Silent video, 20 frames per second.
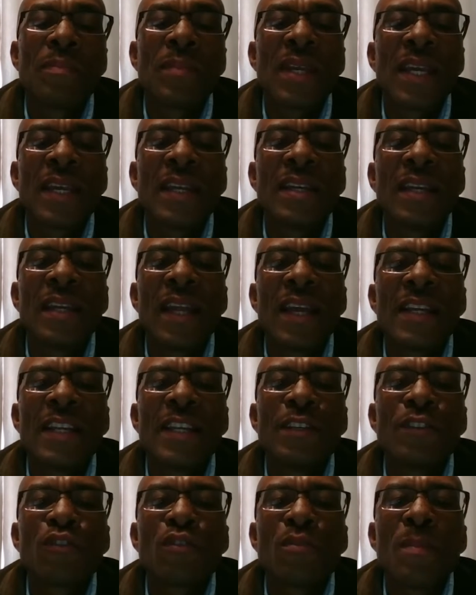in
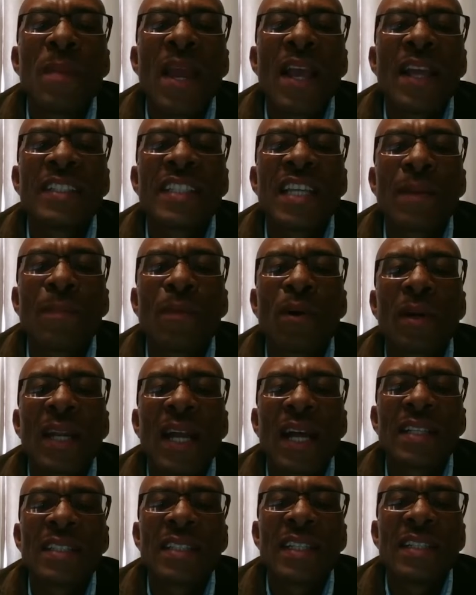learning to make
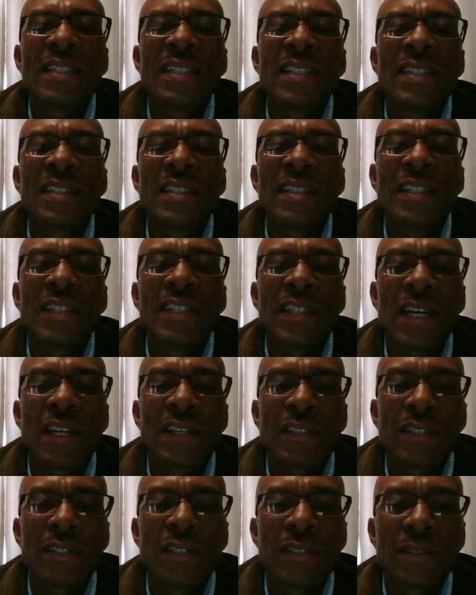democratic
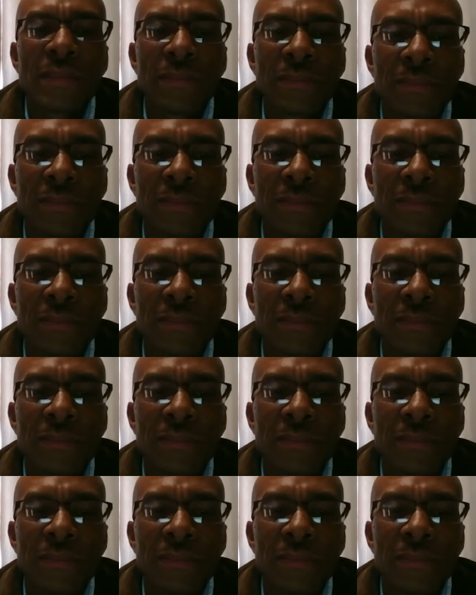decisions.